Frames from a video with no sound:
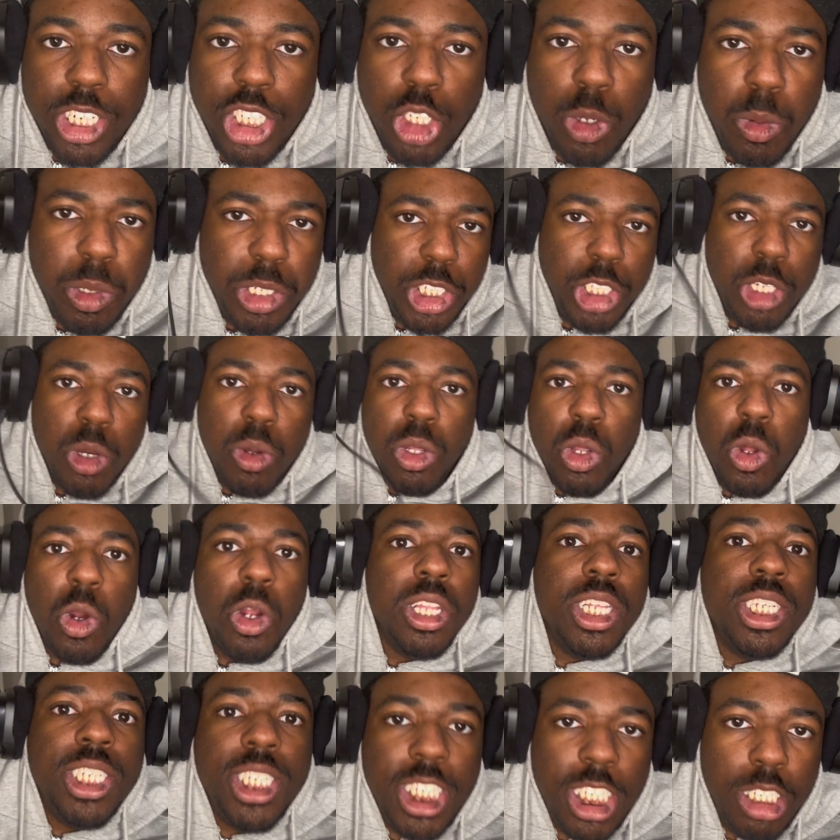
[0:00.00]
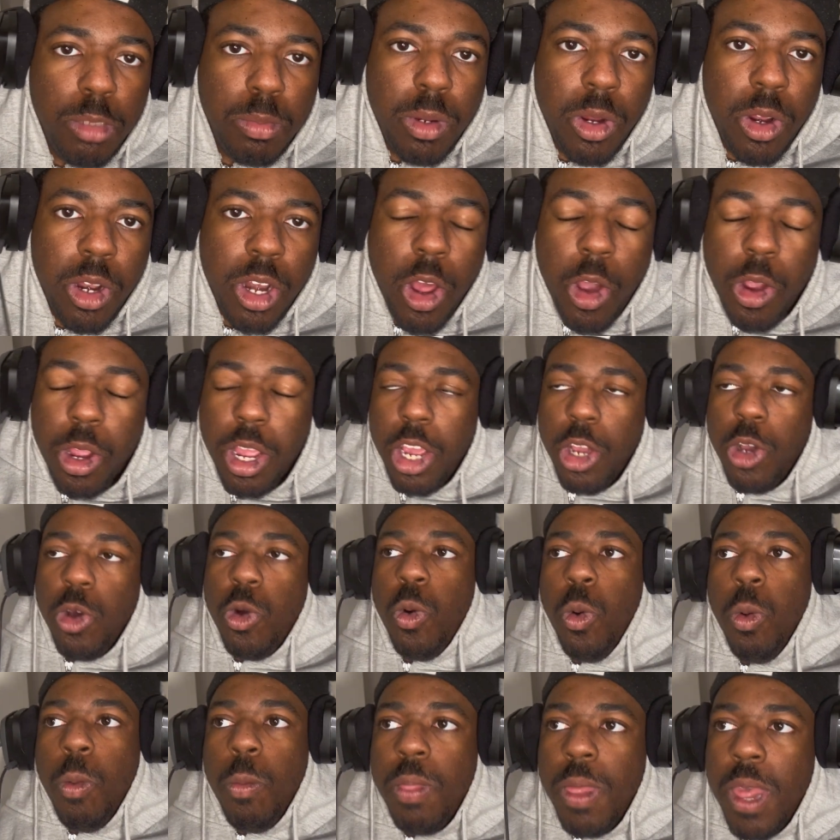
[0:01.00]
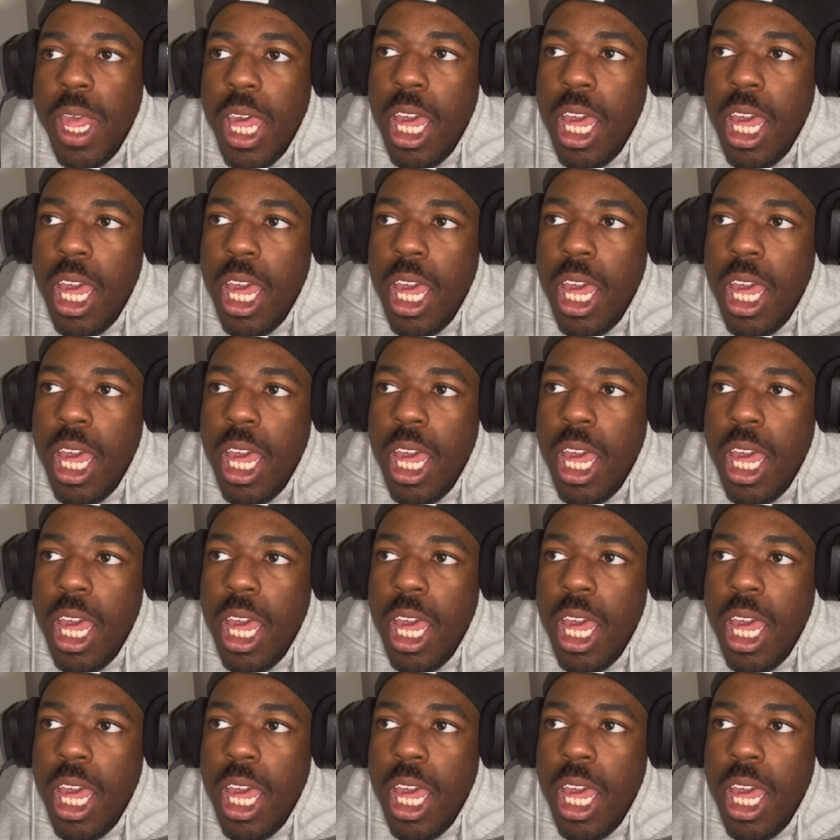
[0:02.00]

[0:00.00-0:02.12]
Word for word: So he's no longer the Sea Spirit. Okay, cool.